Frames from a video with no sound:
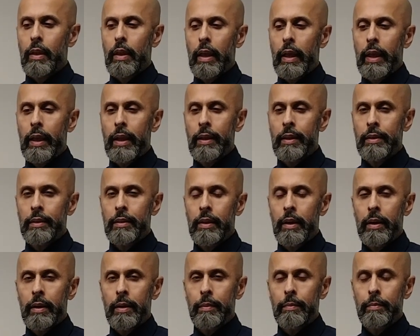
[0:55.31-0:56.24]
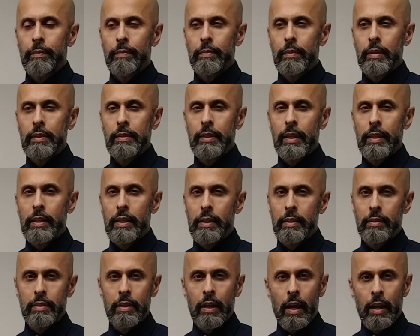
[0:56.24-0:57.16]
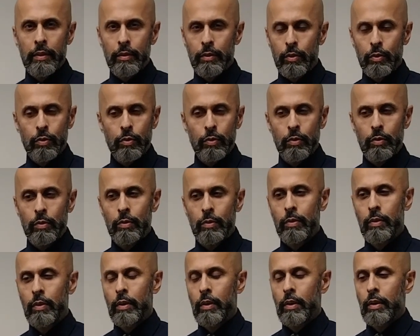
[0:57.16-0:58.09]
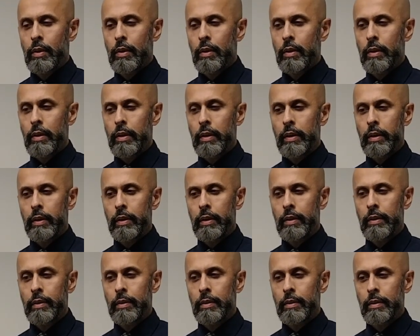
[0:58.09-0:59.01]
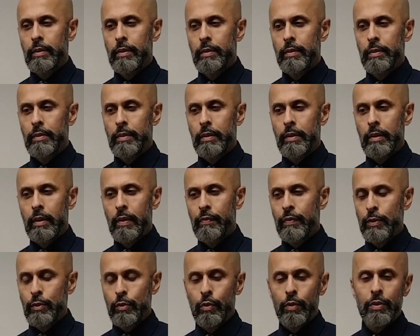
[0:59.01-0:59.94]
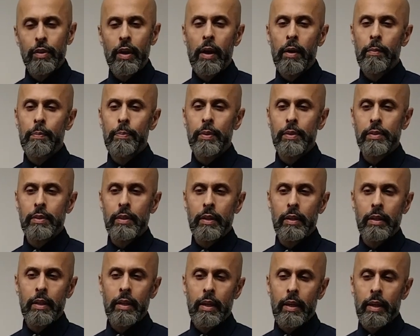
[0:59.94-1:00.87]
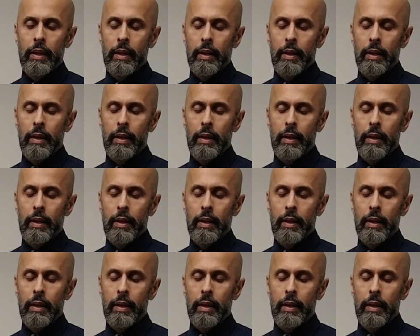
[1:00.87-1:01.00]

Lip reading: And he said that he's gone to a physical therapist, and